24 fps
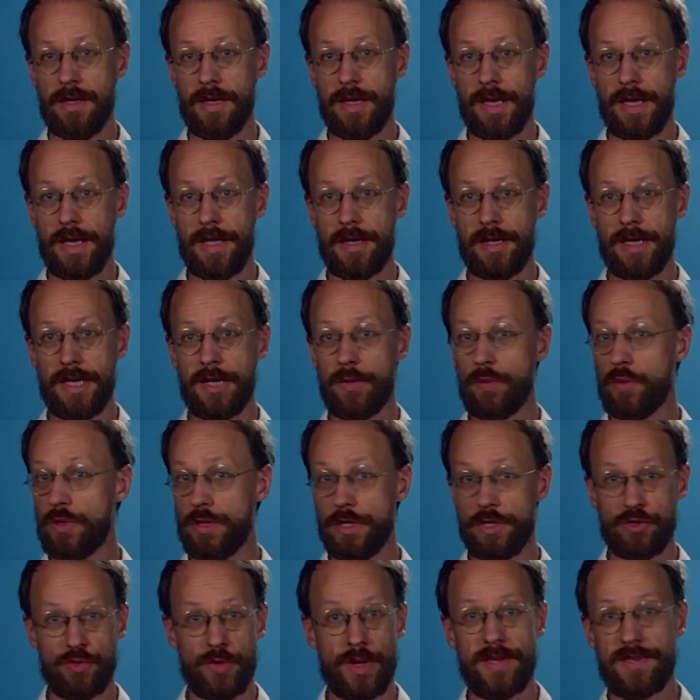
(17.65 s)
and it
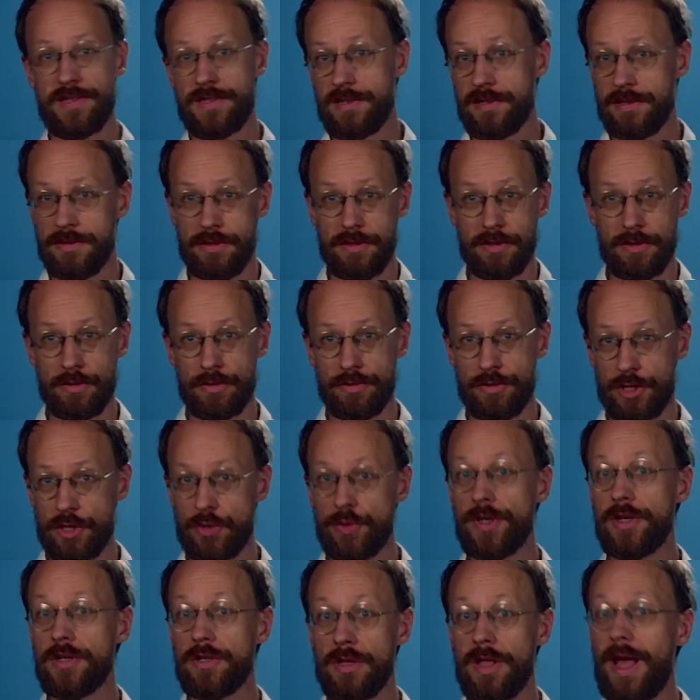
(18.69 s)
will address the
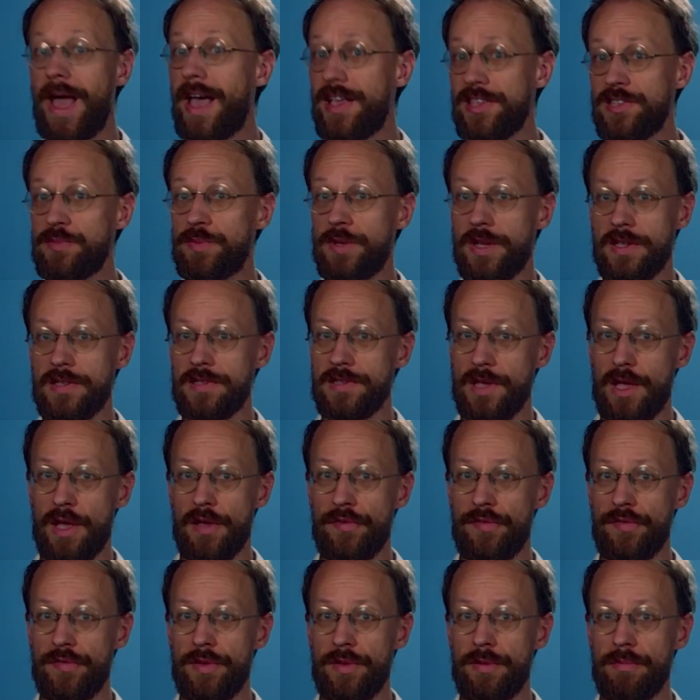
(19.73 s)
critical aspects
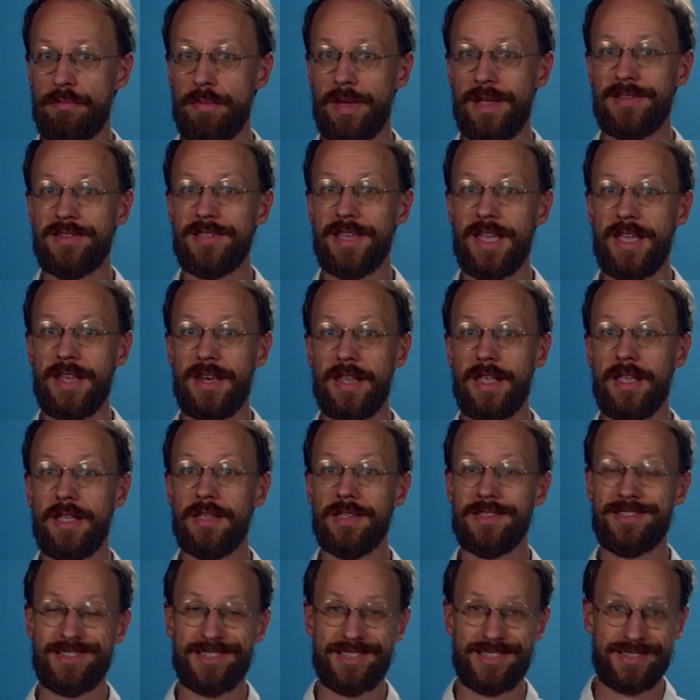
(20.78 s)
of
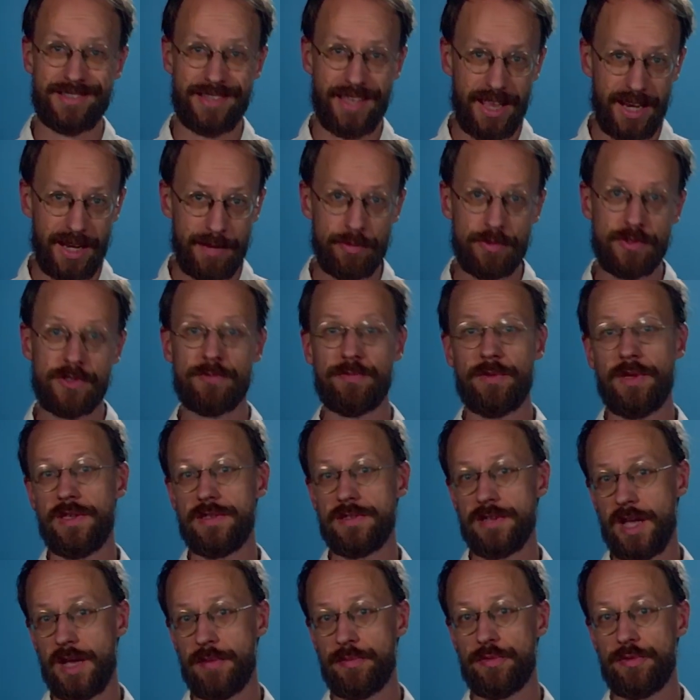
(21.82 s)
maintaining sustainable
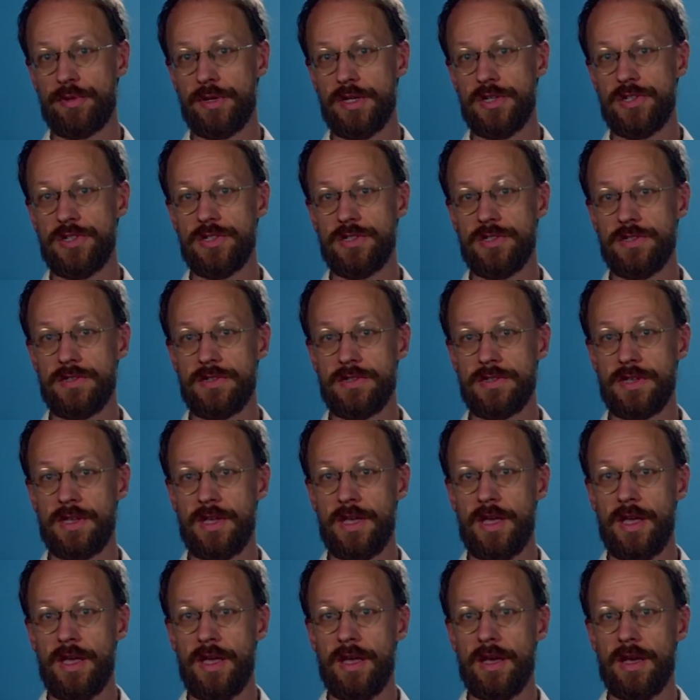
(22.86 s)
space operations
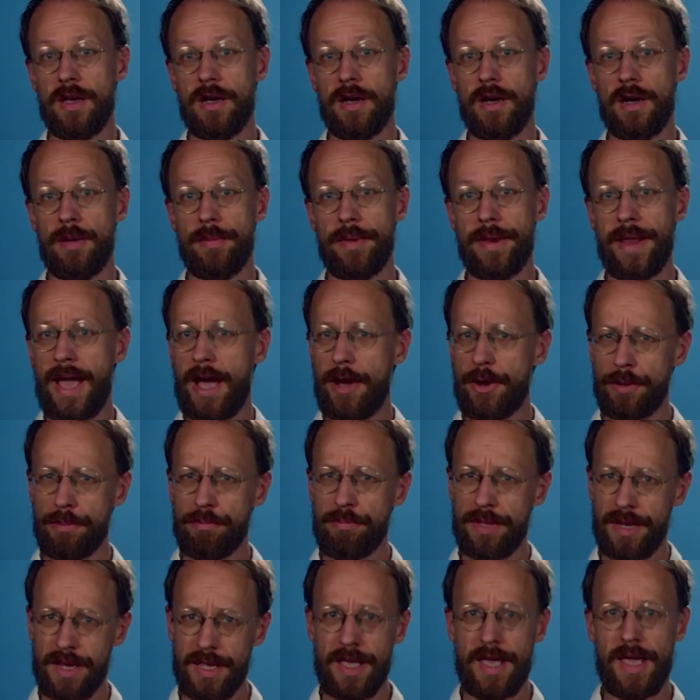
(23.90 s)
and how to
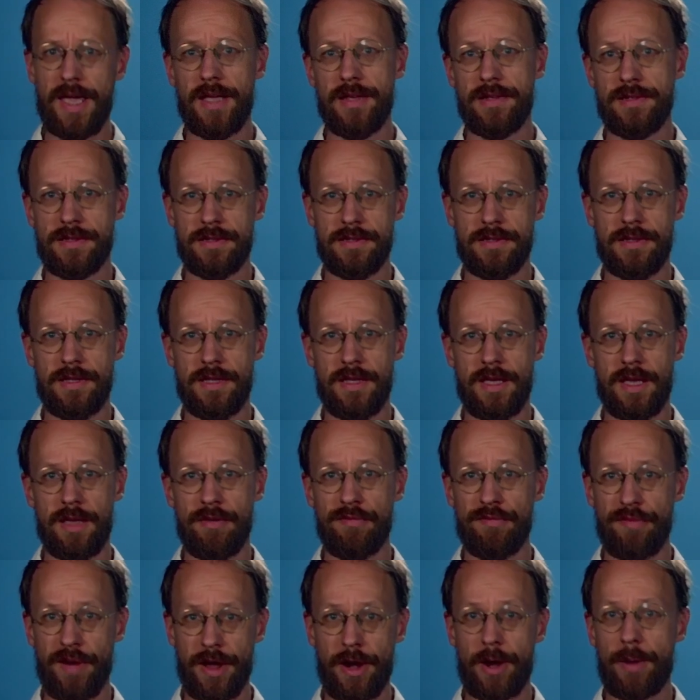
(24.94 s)
mitigate the
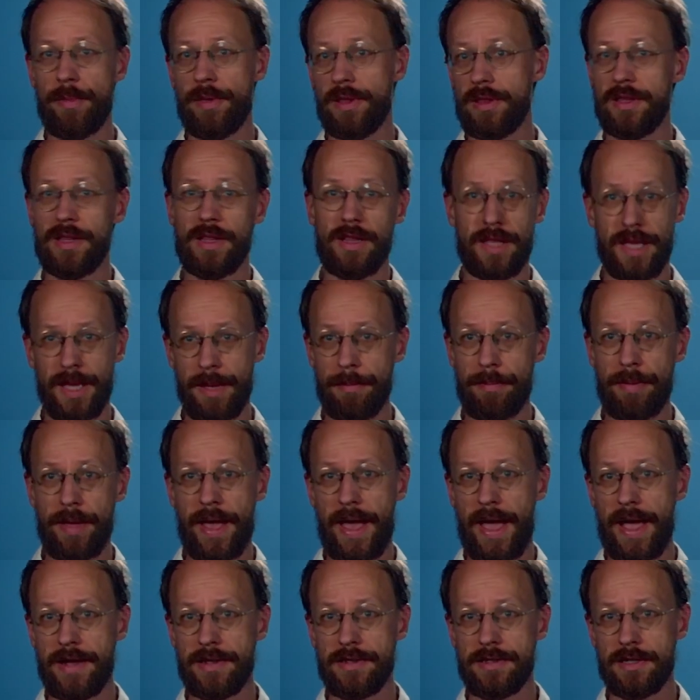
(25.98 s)
environmental
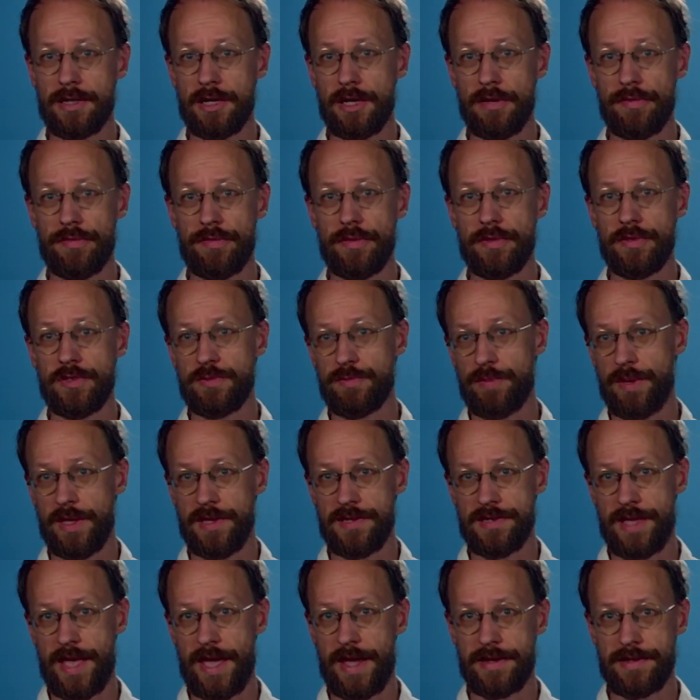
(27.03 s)
impact of
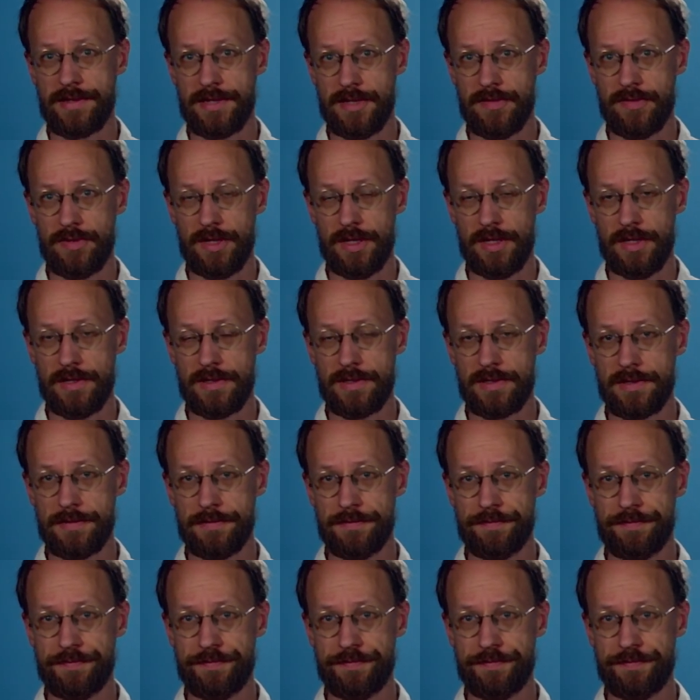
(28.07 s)
space activities.